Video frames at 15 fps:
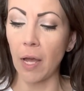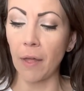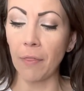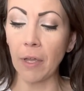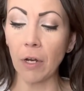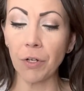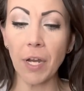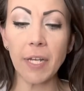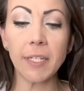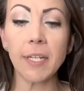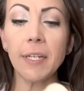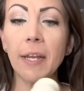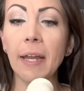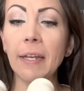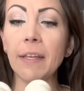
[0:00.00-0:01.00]
They are
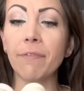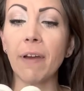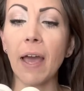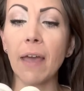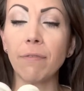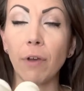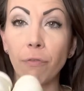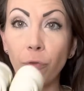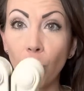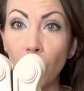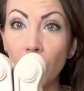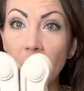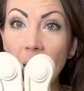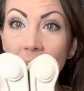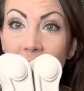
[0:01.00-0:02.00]
$19.95 for
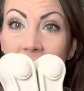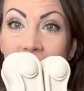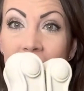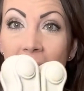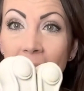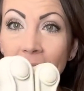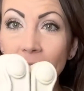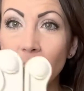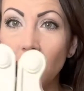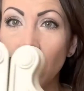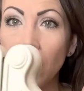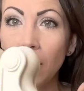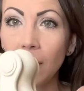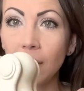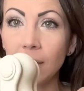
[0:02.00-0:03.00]
a set. They're
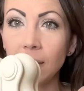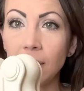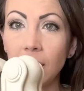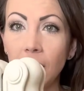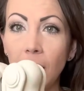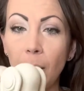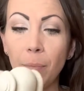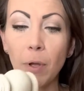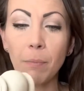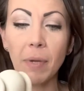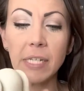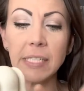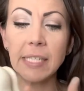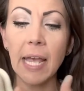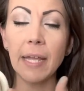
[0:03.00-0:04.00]
already listed up on my
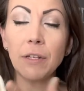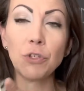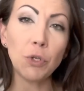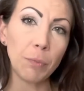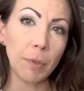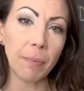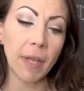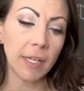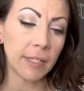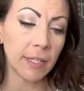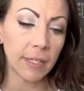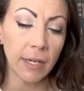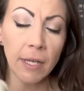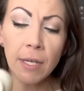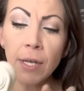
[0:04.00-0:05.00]
site to be
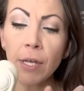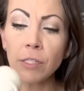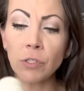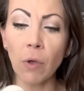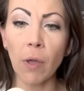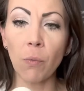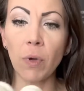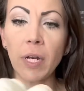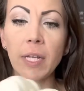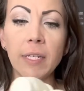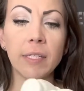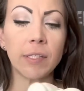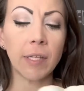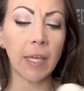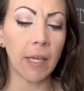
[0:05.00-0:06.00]
painted, so I wanted
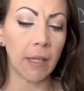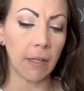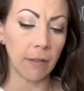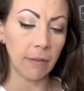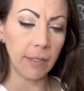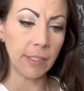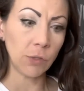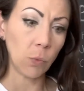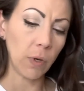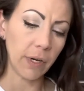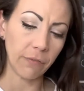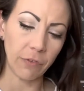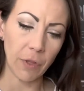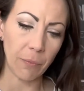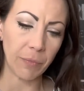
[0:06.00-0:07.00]
to get at least one
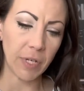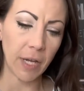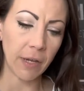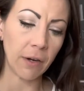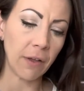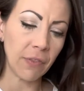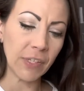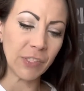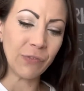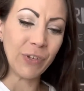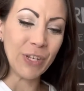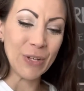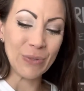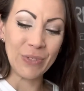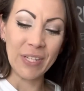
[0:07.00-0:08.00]
of them done on this
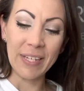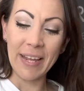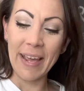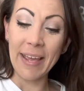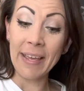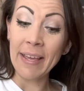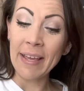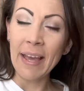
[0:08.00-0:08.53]
video today.